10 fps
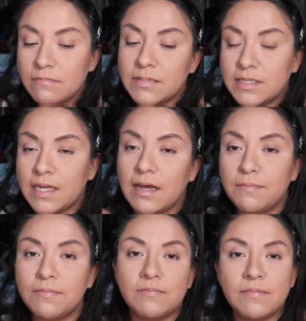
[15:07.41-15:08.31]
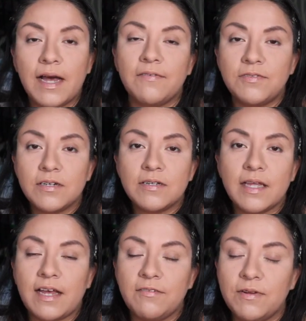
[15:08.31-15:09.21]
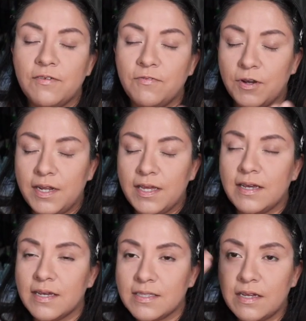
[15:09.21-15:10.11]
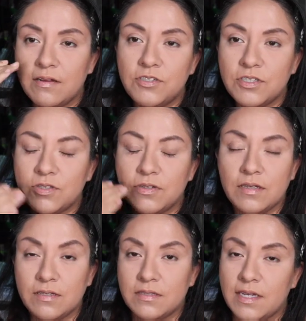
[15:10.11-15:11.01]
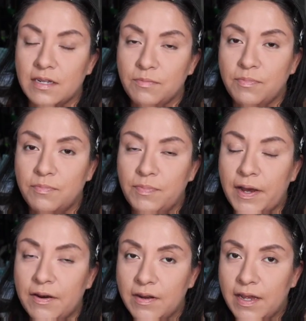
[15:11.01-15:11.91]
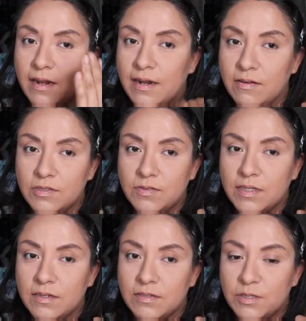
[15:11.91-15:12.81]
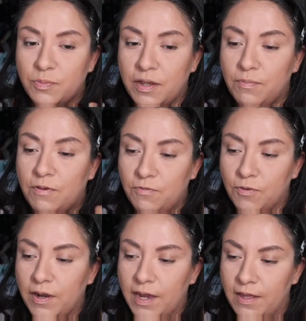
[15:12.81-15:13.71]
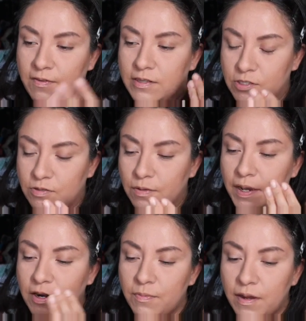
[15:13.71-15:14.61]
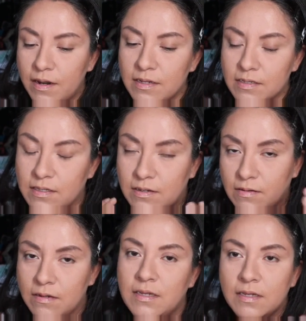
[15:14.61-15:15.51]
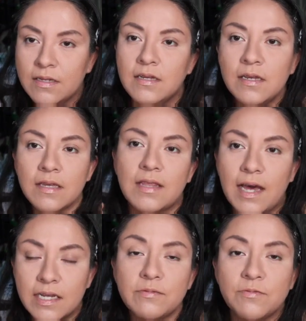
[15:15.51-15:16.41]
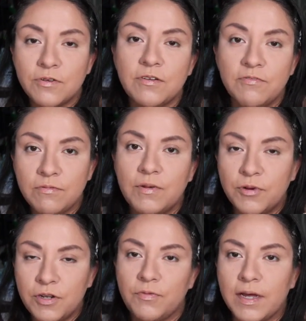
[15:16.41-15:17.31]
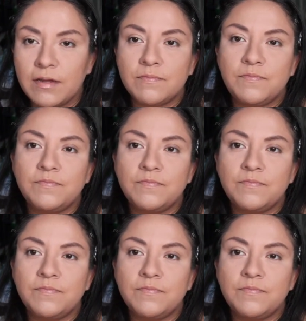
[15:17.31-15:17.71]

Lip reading: step after. Like I've been avoiding it because I'll just do the setting powder and I'll do the spray before I even do the powder product. So that has been working for me pretty well.